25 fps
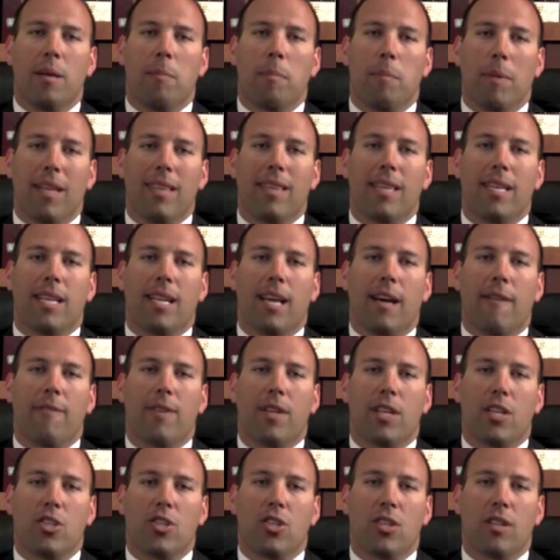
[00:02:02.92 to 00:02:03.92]
meet the
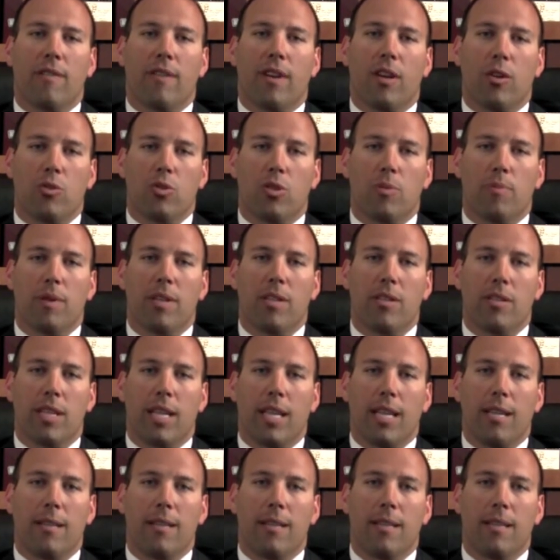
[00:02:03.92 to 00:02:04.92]
definition of
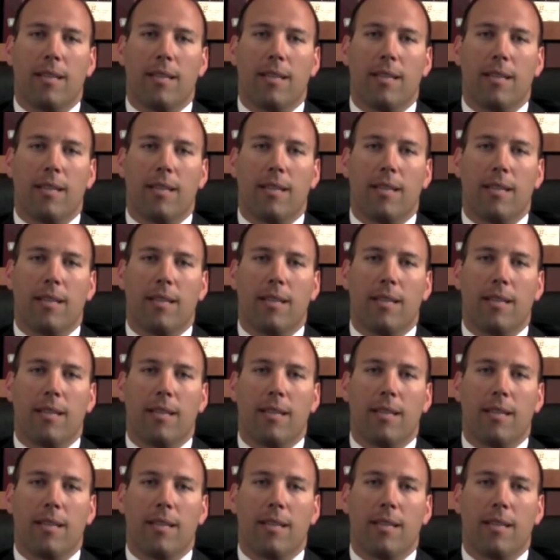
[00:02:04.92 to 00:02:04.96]
eligibility.